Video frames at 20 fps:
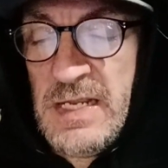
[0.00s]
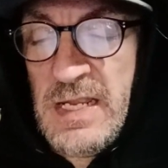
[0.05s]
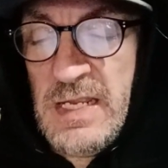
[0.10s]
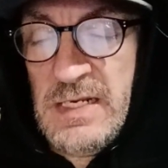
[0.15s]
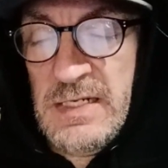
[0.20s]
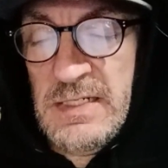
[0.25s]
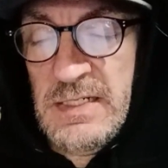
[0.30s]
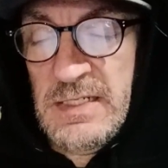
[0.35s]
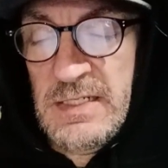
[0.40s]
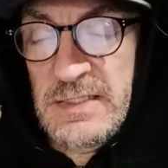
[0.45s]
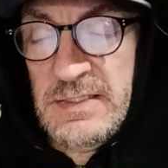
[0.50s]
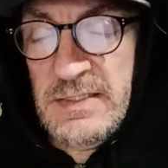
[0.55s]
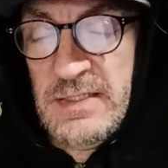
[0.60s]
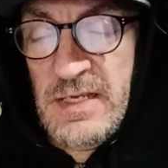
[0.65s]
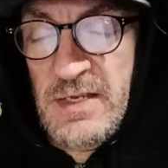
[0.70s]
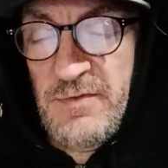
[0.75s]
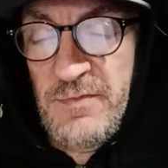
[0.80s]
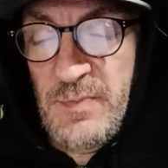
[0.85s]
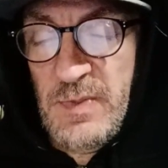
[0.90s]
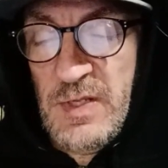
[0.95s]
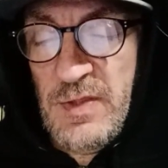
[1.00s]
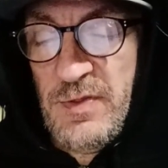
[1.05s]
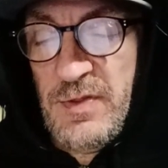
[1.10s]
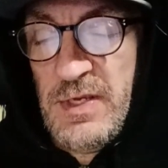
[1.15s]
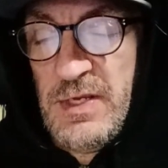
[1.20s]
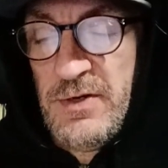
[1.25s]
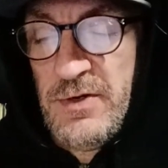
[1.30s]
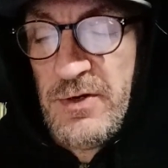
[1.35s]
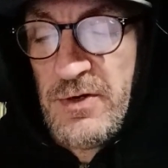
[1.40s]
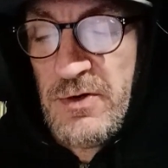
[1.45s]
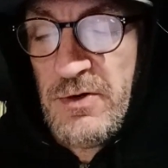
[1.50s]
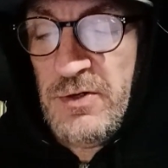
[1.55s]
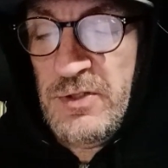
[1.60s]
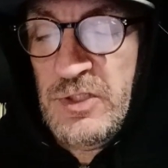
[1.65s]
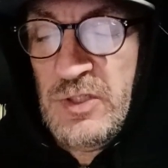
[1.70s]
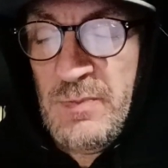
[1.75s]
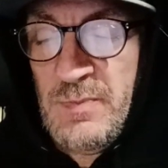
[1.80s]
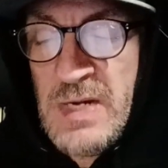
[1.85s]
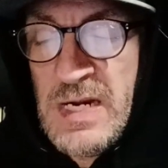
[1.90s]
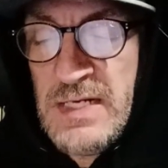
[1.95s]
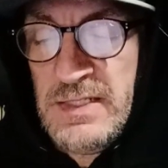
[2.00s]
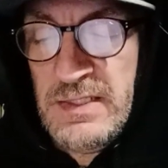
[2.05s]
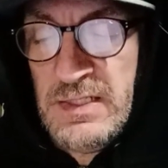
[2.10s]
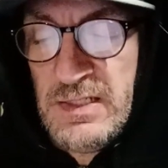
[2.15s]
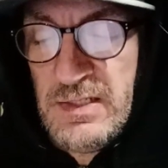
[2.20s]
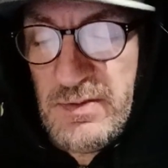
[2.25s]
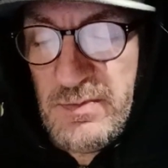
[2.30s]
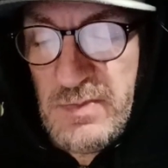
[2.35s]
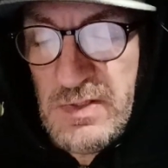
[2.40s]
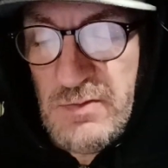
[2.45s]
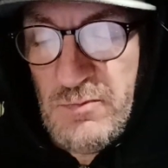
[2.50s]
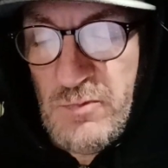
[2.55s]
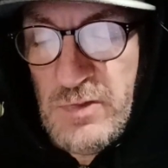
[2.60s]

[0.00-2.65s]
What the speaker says: end in itself, but a theater or a gymnasium